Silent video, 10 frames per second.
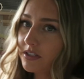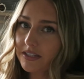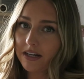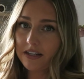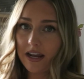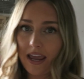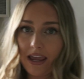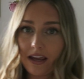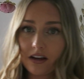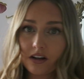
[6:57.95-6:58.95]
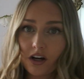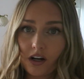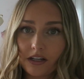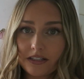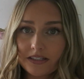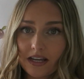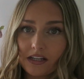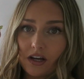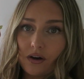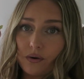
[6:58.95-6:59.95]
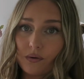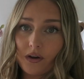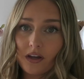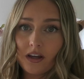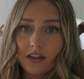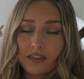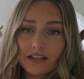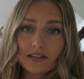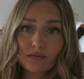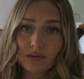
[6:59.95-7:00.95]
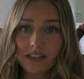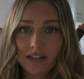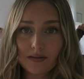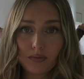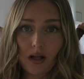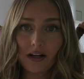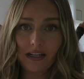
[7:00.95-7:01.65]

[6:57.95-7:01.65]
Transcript: decided to hang curtains. I know this really doesn't block